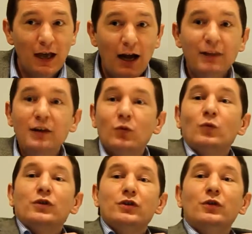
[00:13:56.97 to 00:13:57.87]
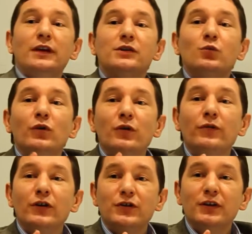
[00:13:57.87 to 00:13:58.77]
I think what we're doing is we're
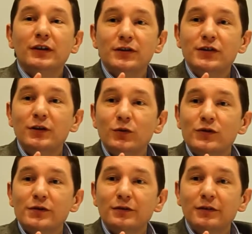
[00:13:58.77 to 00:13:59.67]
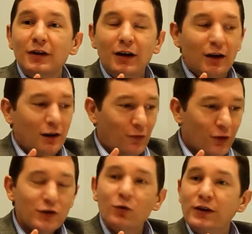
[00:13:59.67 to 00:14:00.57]
reversing the sequence. The
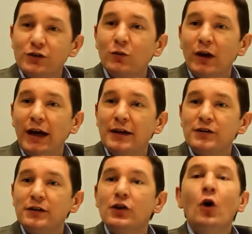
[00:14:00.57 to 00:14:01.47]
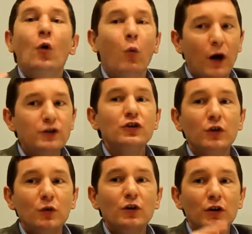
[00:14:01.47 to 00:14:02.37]
first question we ask is, what should
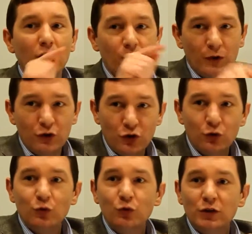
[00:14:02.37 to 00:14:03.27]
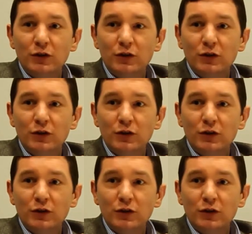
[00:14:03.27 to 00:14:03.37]
local government do